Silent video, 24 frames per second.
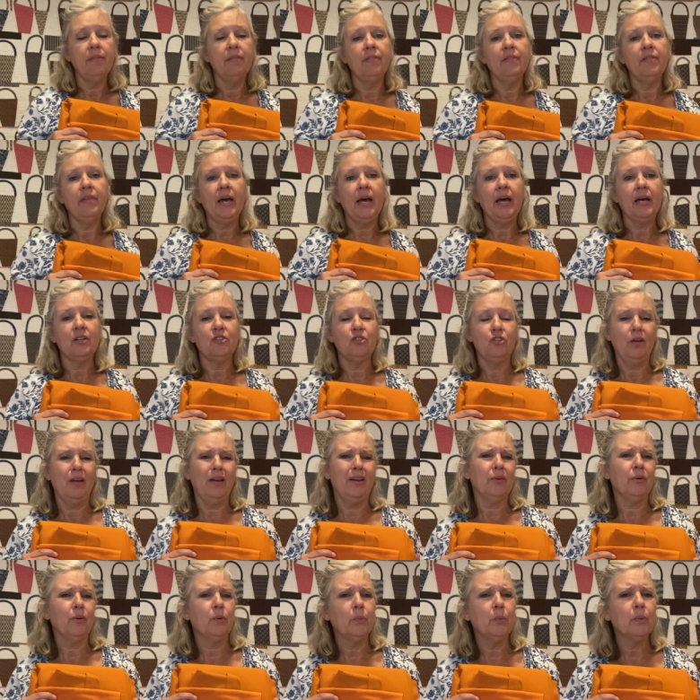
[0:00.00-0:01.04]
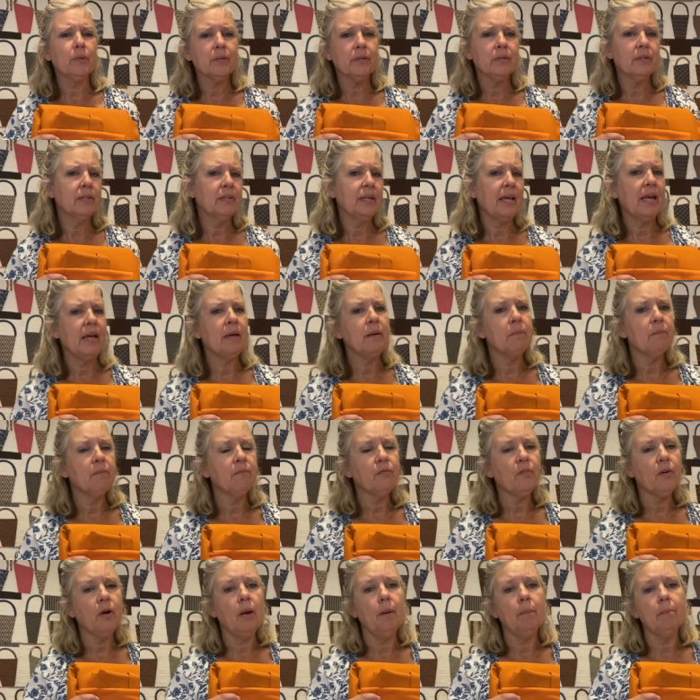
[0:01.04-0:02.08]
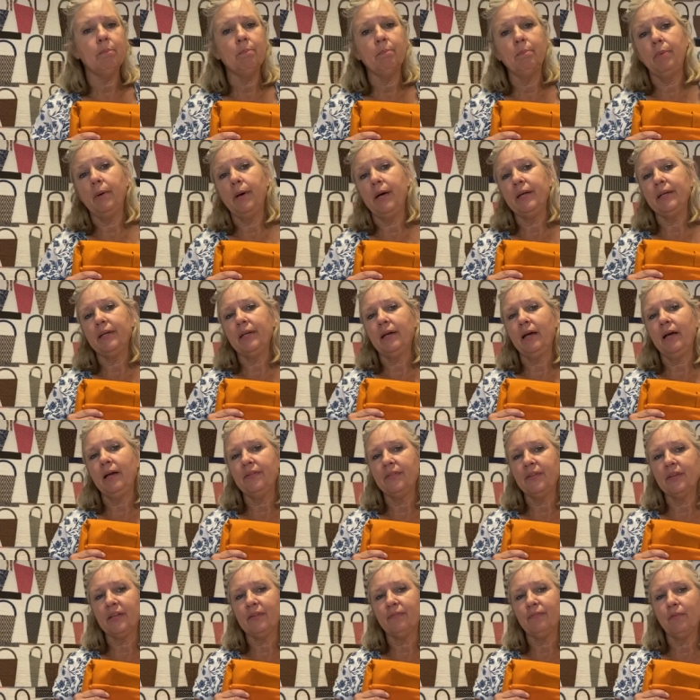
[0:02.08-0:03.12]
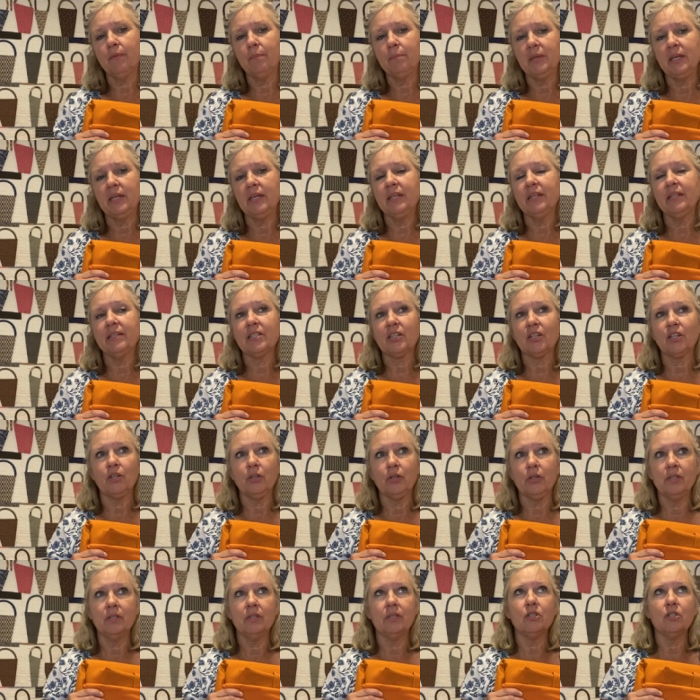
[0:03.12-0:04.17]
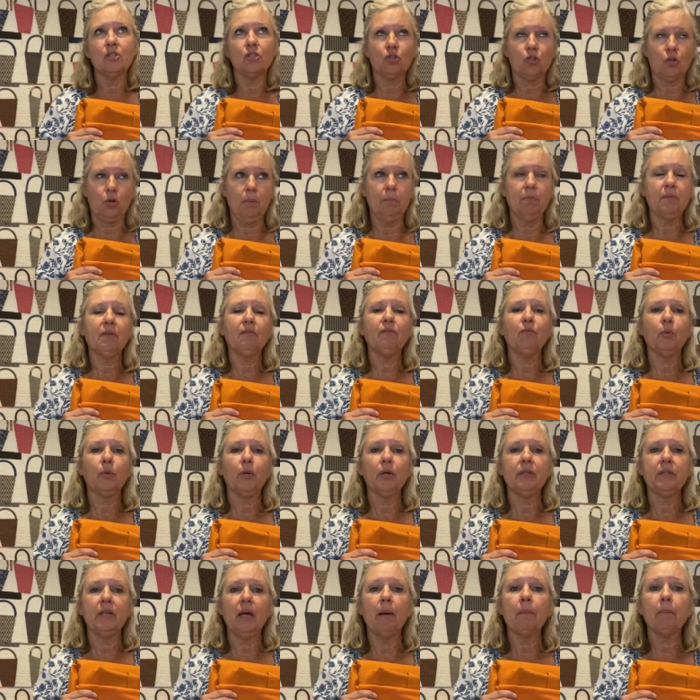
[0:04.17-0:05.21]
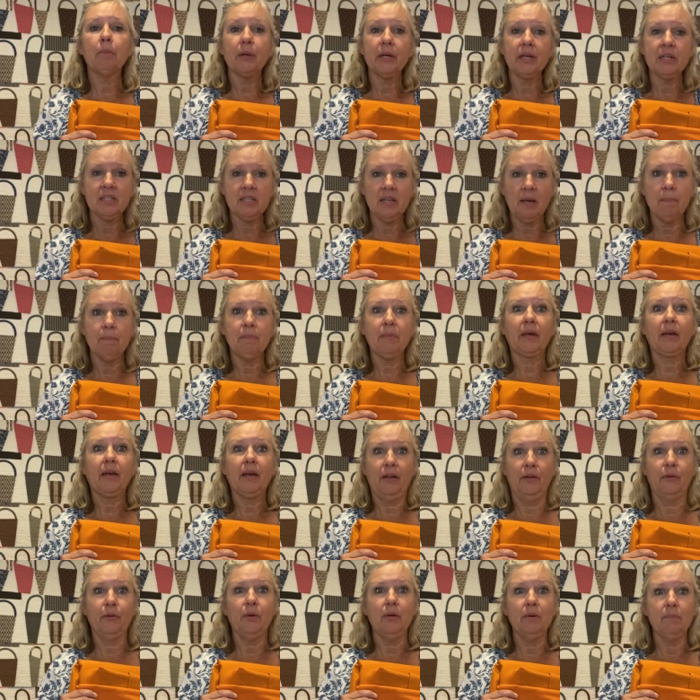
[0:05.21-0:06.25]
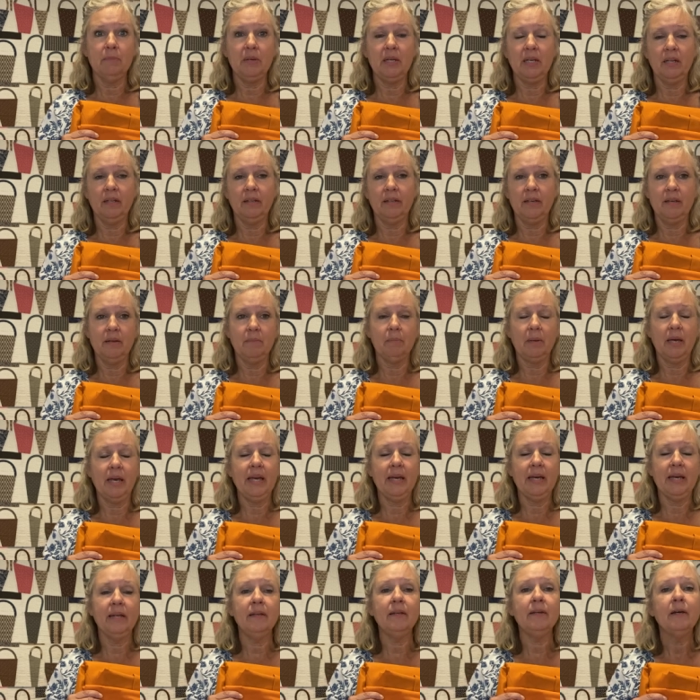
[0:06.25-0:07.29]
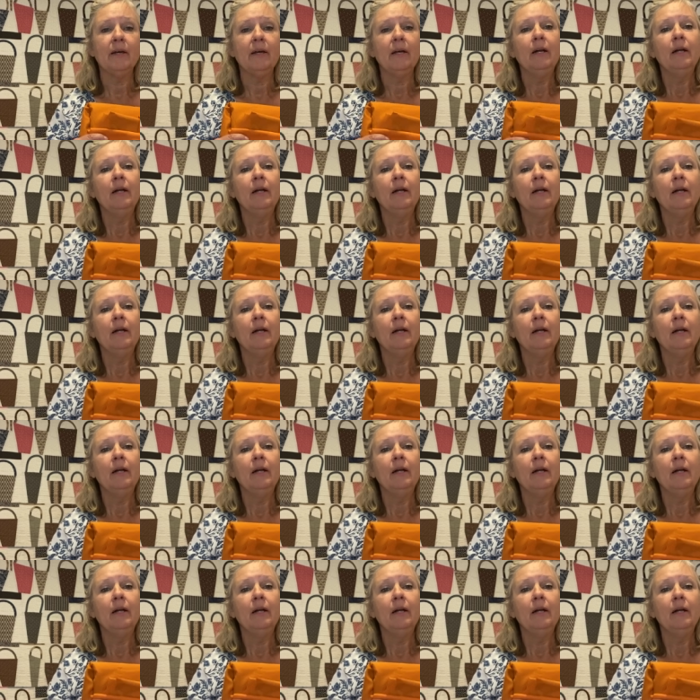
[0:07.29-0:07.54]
that cheddar word came from, but I think for me, it's a good descriptive word that brings up the color immediately in my head.